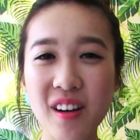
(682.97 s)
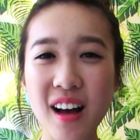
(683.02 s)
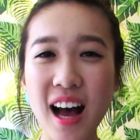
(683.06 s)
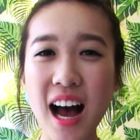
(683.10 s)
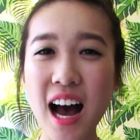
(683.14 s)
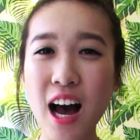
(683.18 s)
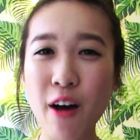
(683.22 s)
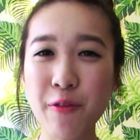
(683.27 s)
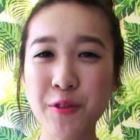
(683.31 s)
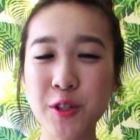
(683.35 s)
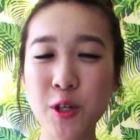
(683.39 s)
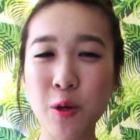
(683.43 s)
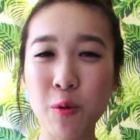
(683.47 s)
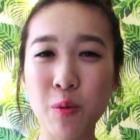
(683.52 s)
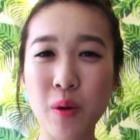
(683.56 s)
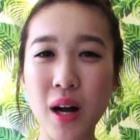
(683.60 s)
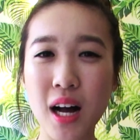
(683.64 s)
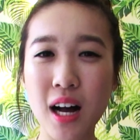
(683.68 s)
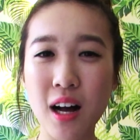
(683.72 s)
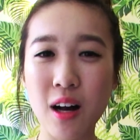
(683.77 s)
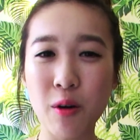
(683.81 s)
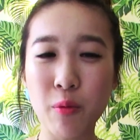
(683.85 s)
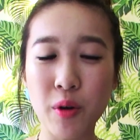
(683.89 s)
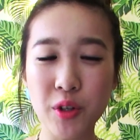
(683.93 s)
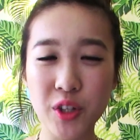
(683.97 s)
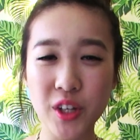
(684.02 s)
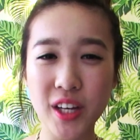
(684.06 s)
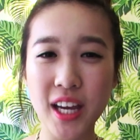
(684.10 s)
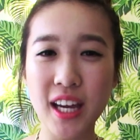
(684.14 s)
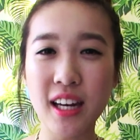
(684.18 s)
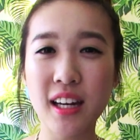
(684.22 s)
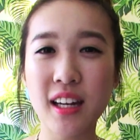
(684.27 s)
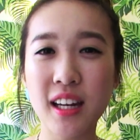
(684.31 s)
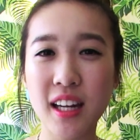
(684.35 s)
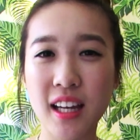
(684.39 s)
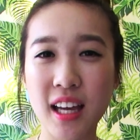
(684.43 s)
after a while, when you
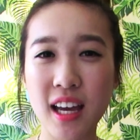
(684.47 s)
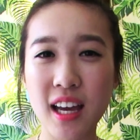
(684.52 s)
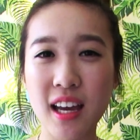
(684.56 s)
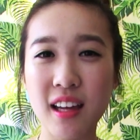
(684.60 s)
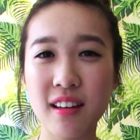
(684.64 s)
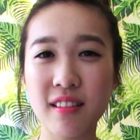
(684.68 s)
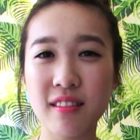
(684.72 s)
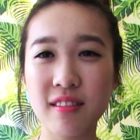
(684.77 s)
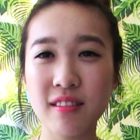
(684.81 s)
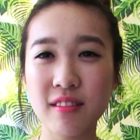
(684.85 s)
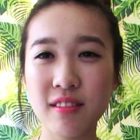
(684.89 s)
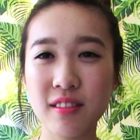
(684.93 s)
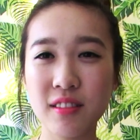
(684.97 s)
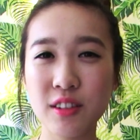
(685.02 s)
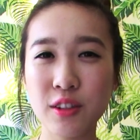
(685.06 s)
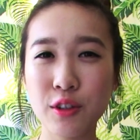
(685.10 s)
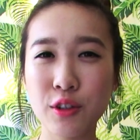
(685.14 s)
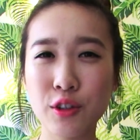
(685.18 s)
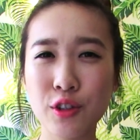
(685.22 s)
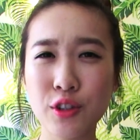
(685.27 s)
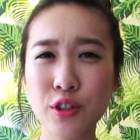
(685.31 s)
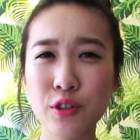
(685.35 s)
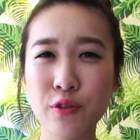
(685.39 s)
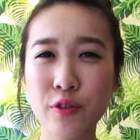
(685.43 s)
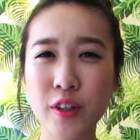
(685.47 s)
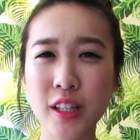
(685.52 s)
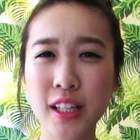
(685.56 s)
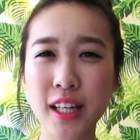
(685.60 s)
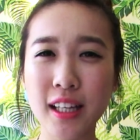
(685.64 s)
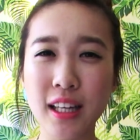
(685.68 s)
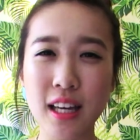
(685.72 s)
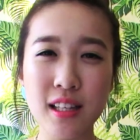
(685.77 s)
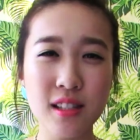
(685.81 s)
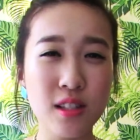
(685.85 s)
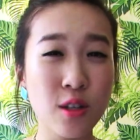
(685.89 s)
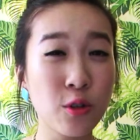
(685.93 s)
get it again, you just feel
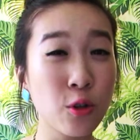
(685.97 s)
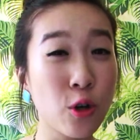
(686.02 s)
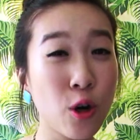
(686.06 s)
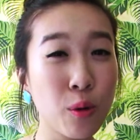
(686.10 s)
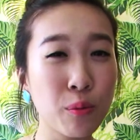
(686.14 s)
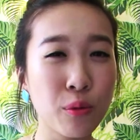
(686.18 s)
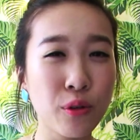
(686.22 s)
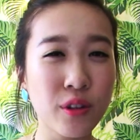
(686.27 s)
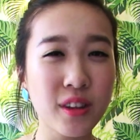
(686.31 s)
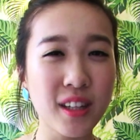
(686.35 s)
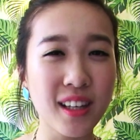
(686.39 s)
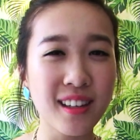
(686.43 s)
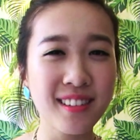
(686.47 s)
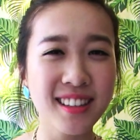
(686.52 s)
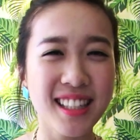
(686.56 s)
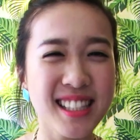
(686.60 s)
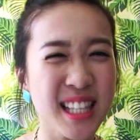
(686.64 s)
like it's a normal thing.